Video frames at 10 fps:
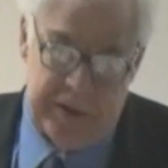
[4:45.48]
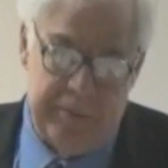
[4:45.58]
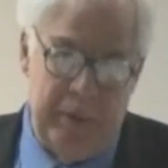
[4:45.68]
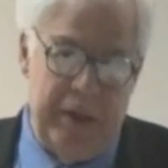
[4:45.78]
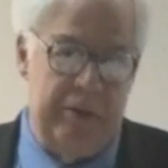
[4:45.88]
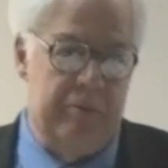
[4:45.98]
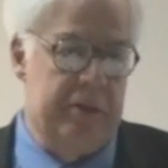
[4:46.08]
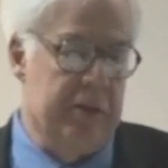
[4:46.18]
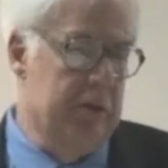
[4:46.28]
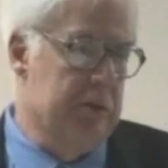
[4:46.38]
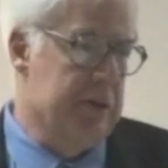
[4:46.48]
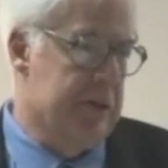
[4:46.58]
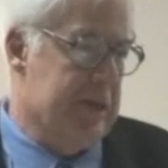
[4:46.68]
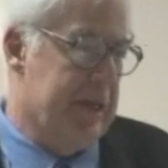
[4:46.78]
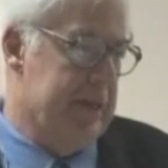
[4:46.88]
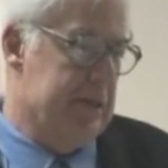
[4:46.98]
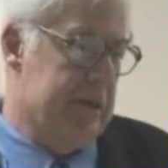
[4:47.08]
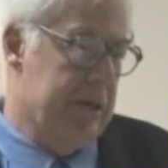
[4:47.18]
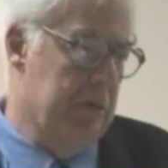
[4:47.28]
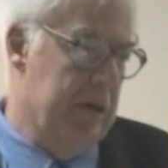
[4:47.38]
have passed resolutions against
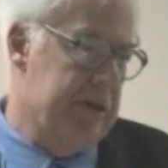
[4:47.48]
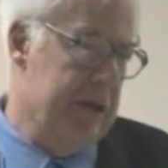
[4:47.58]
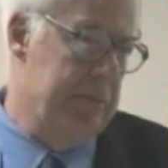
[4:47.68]
the USA